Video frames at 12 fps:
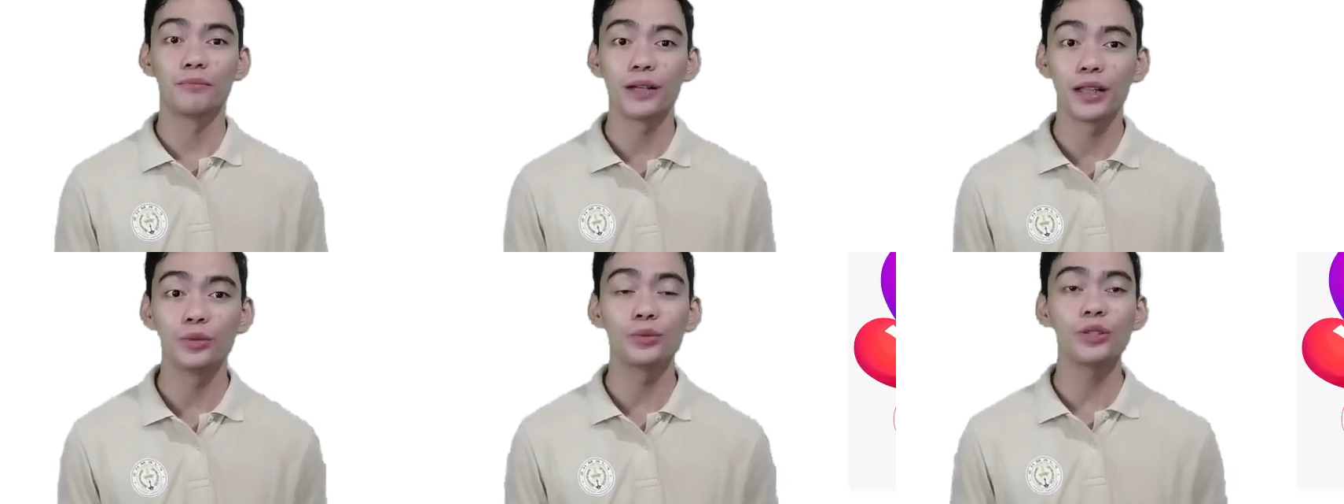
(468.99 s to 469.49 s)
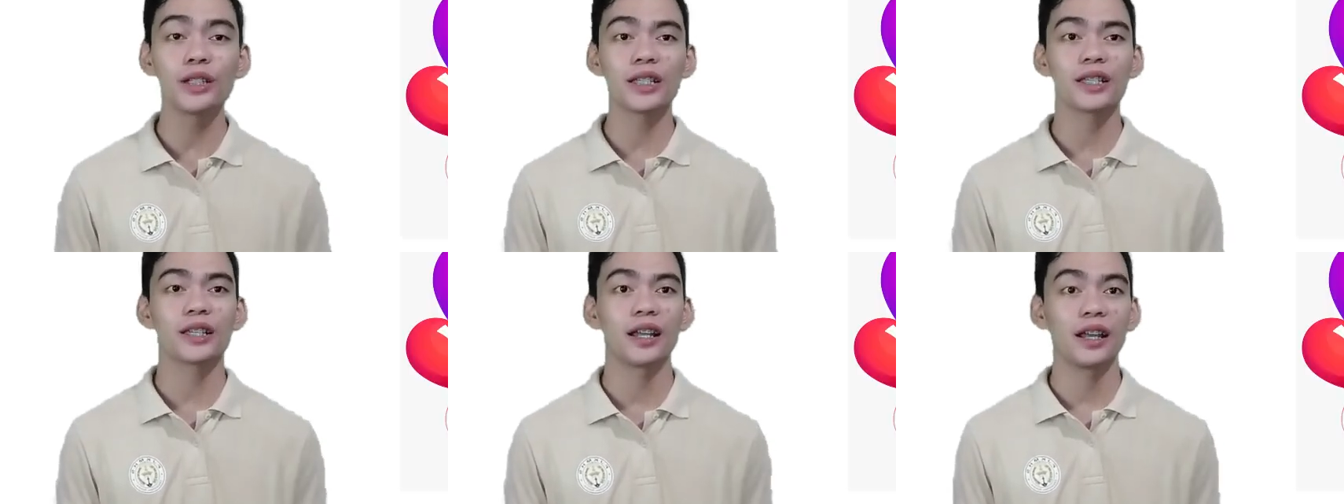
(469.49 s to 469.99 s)

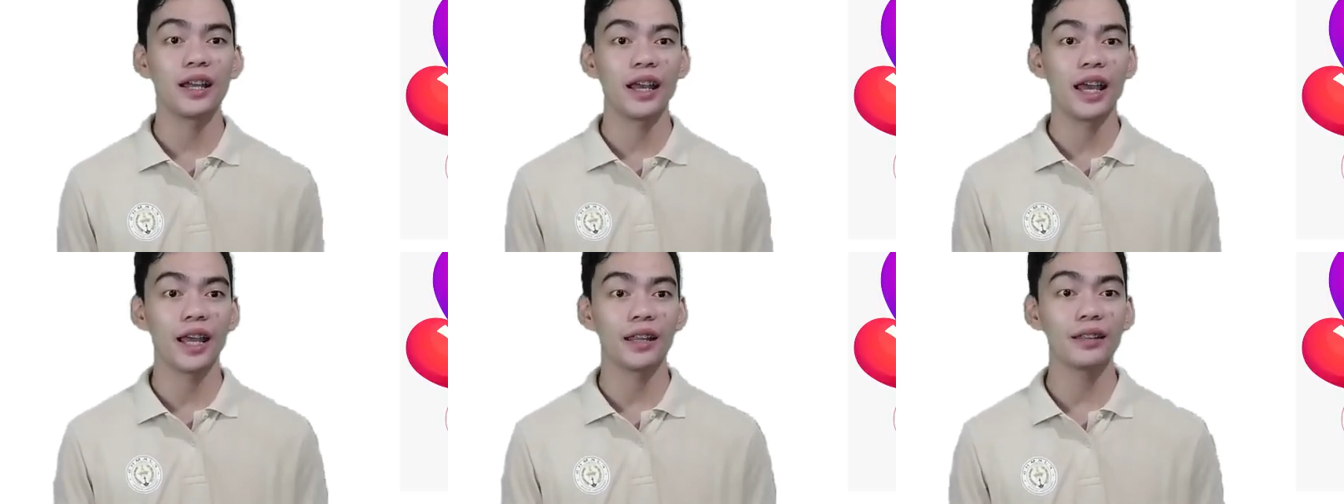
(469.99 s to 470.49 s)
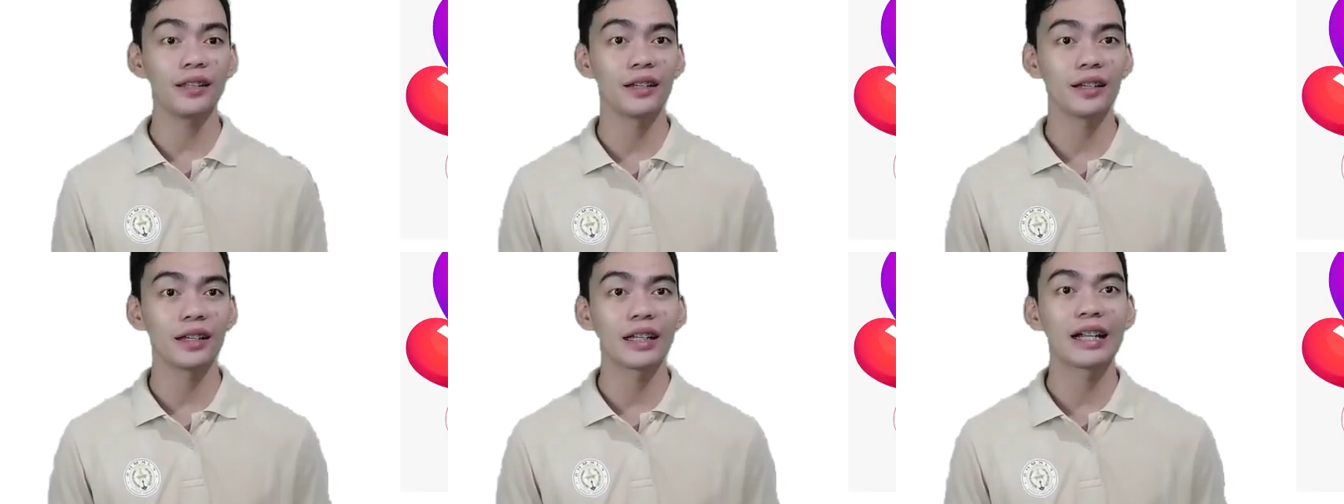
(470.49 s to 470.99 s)
balloons, and
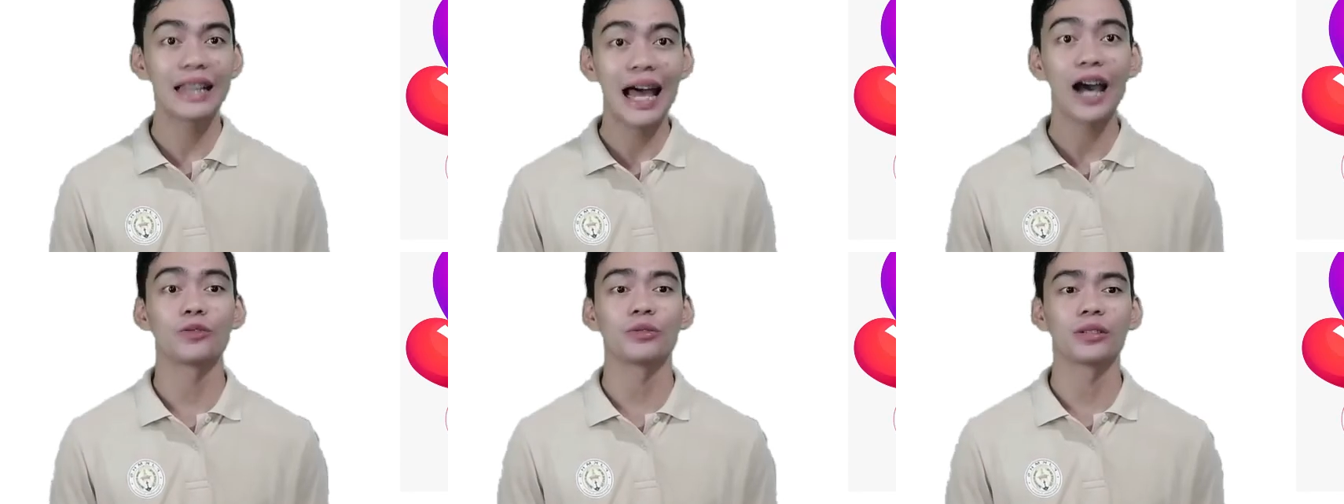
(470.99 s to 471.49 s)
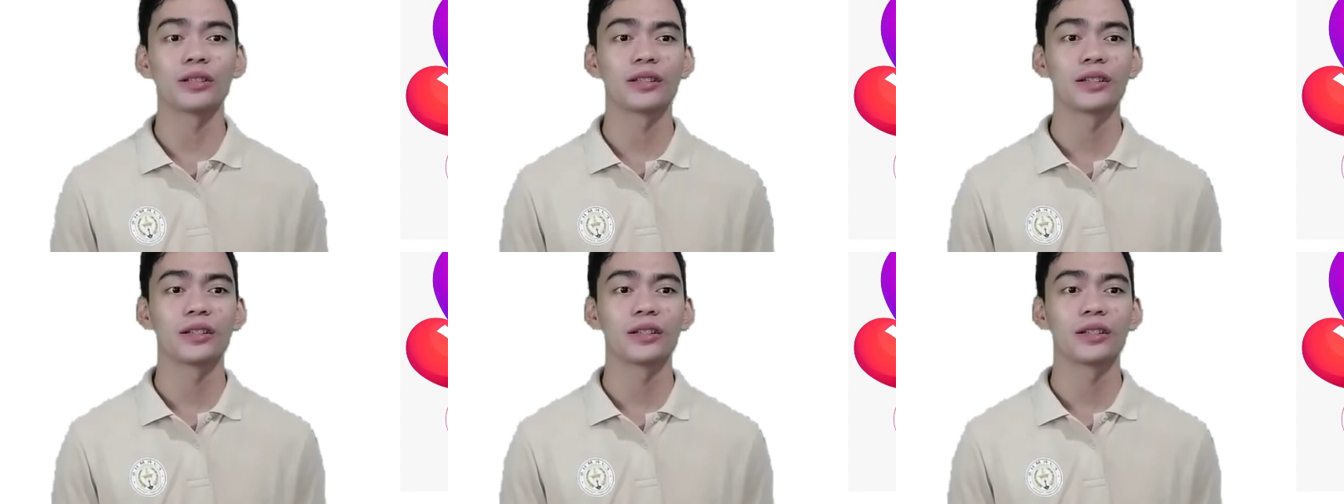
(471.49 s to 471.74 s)
clown.